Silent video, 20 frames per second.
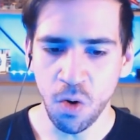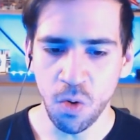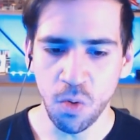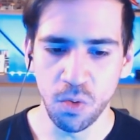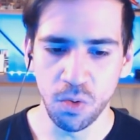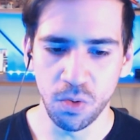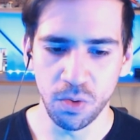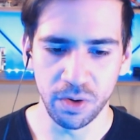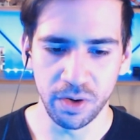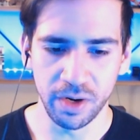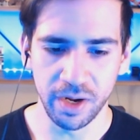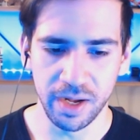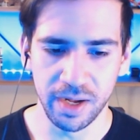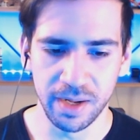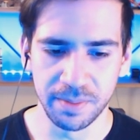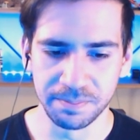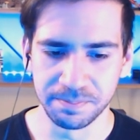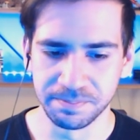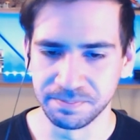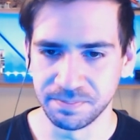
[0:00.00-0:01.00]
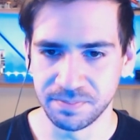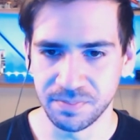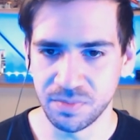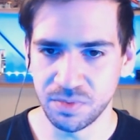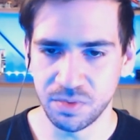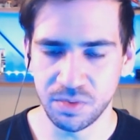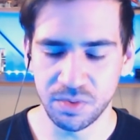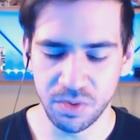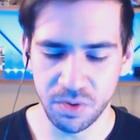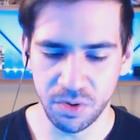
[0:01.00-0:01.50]
or
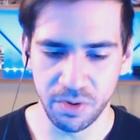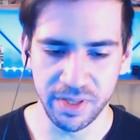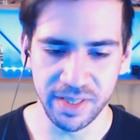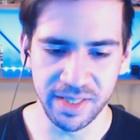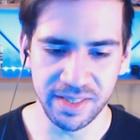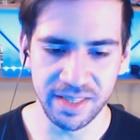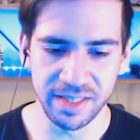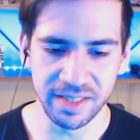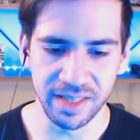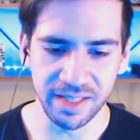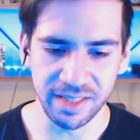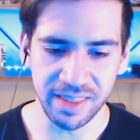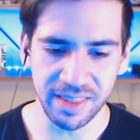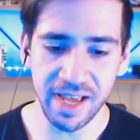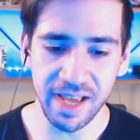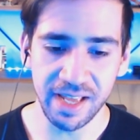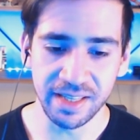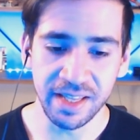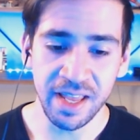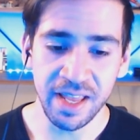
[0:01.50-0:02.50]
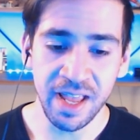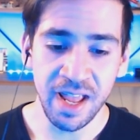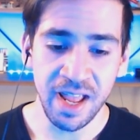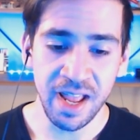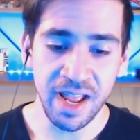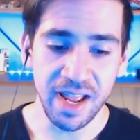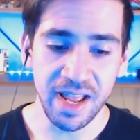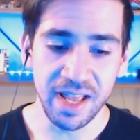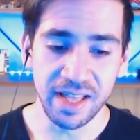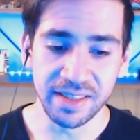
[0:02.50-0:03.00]
um, or anything like that.
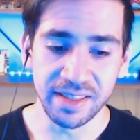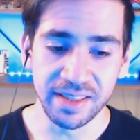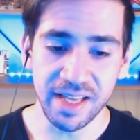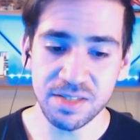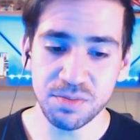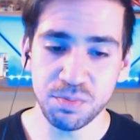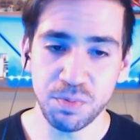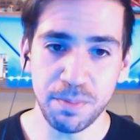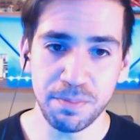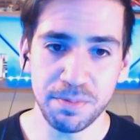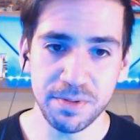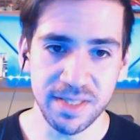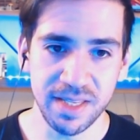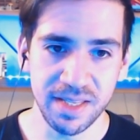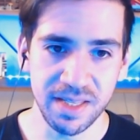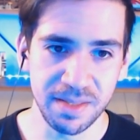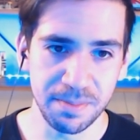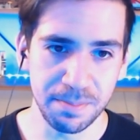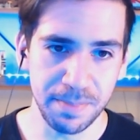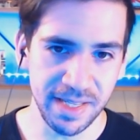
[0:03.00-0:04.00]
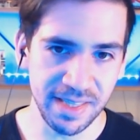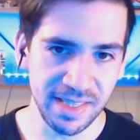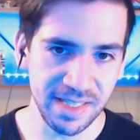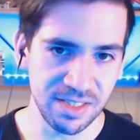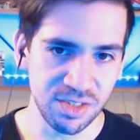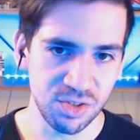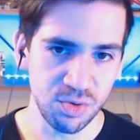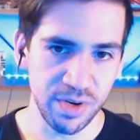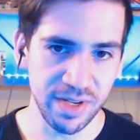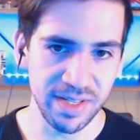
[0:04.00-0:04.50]
And that's represented by
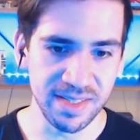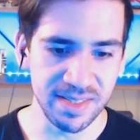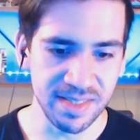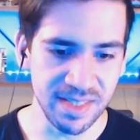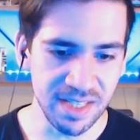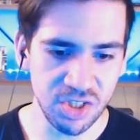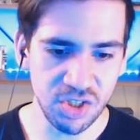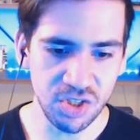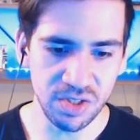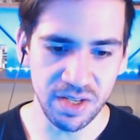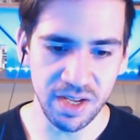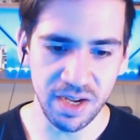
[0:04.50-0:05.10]
these transition